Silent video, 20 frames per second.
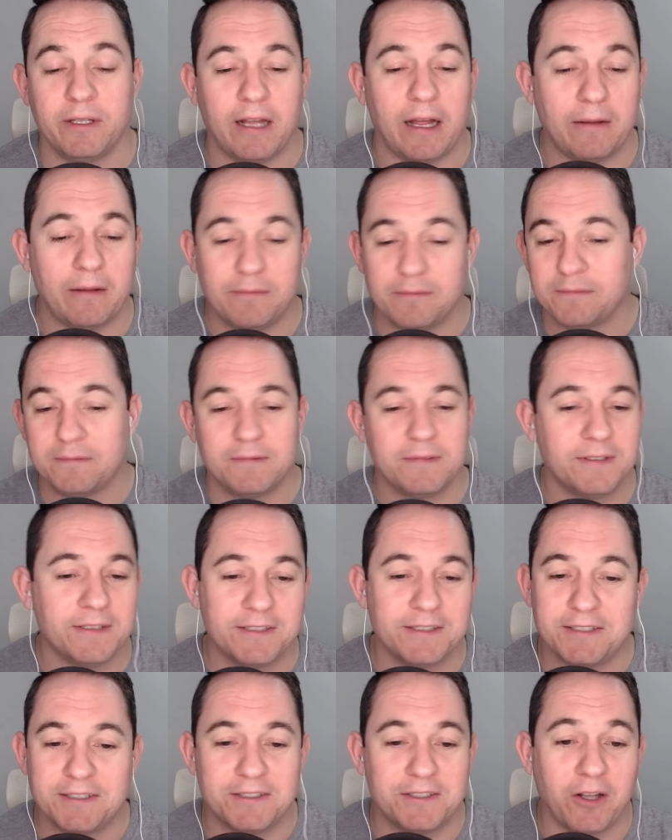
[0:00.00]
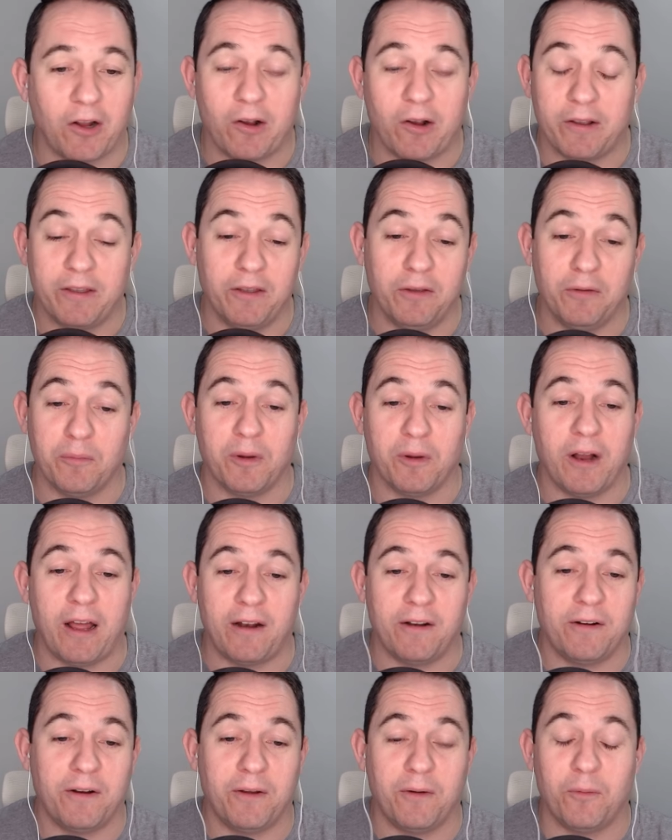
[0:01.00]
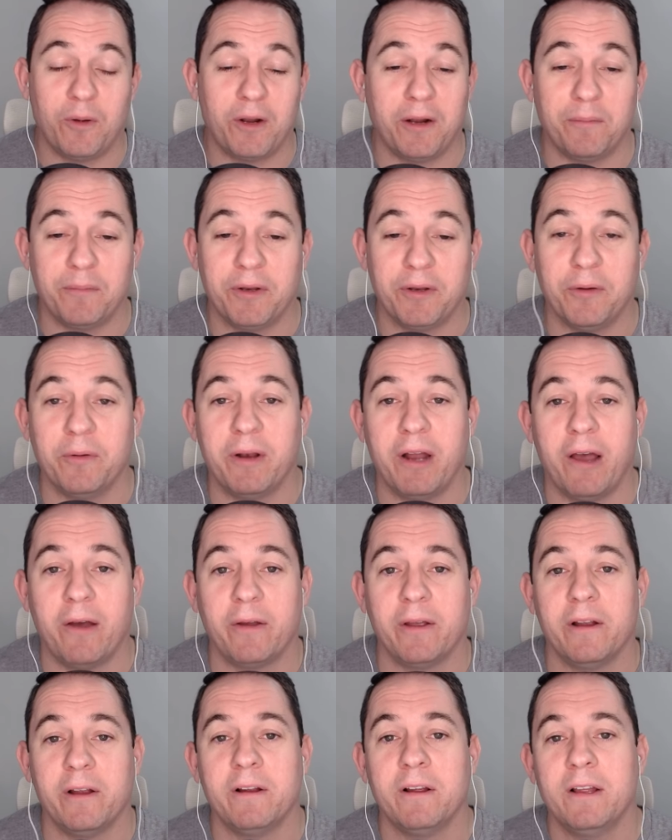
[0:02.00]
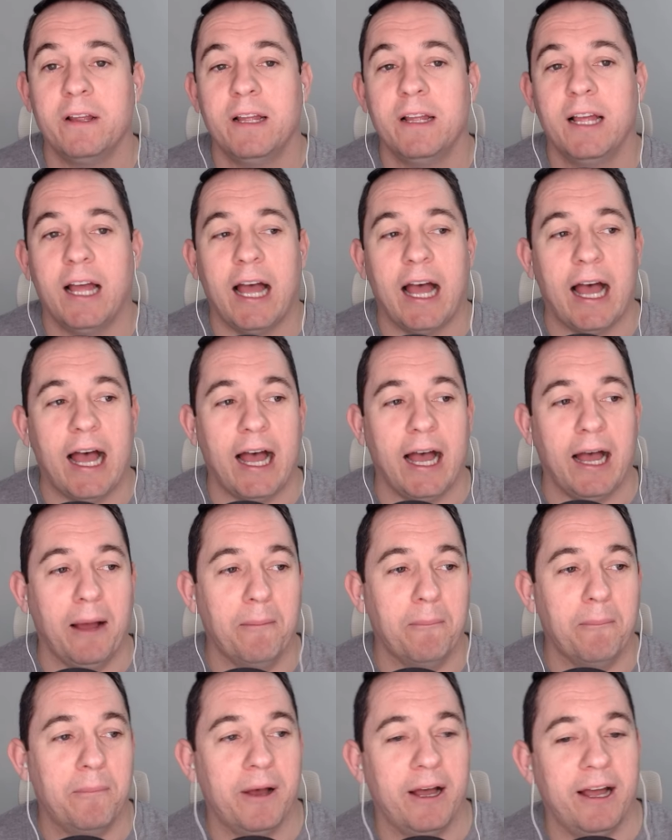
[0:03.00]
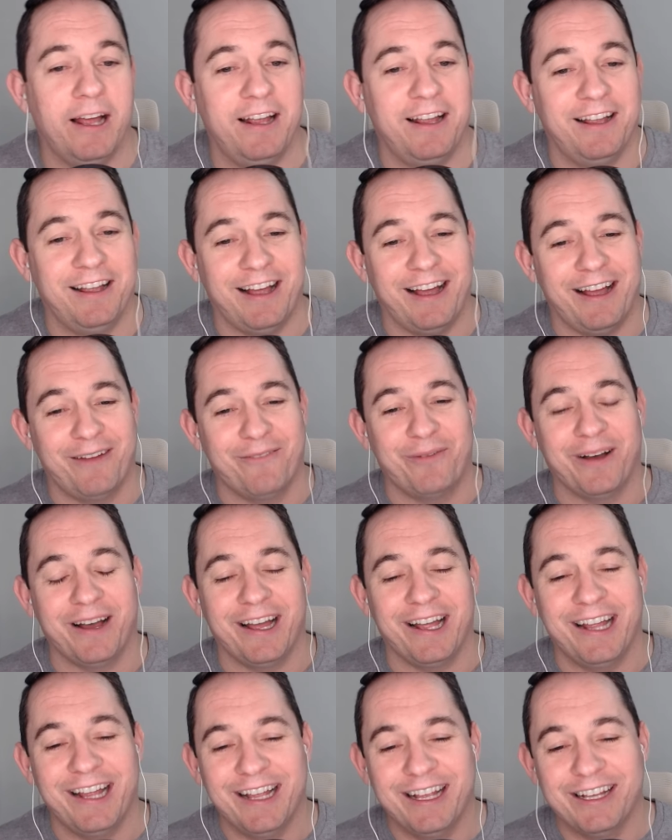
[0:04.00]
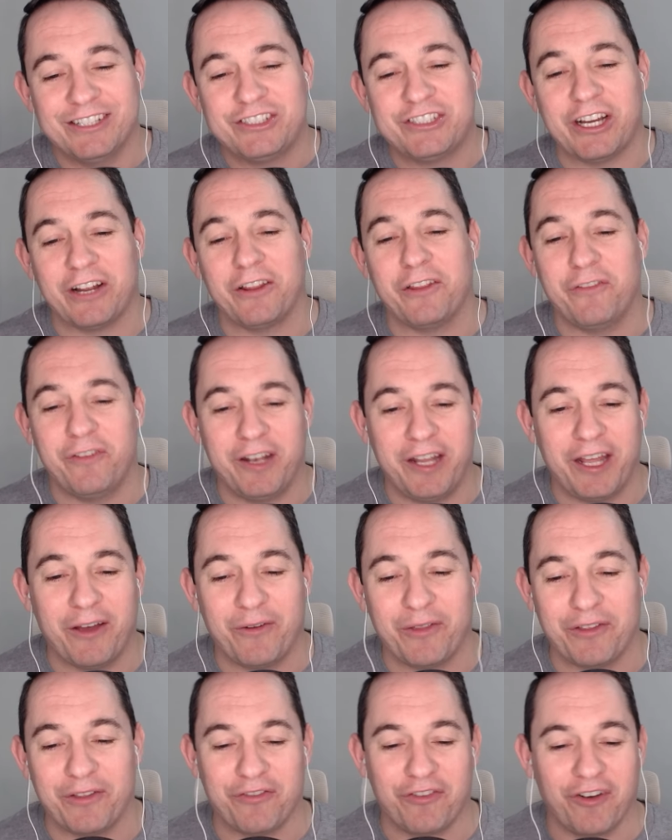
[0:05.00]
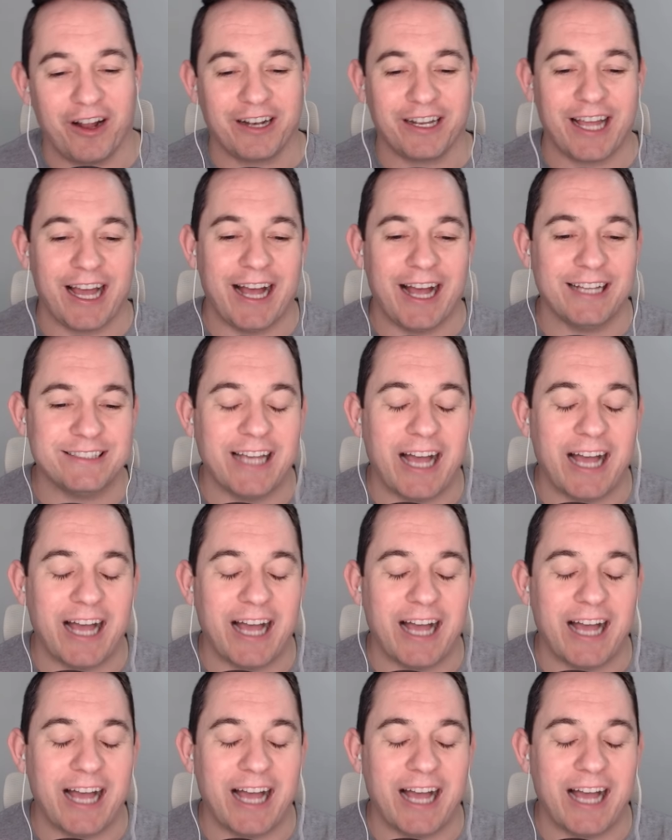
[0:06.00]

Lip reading: Not dark humor. I don't know what I'm doing out here. But share the video with a friend, guys.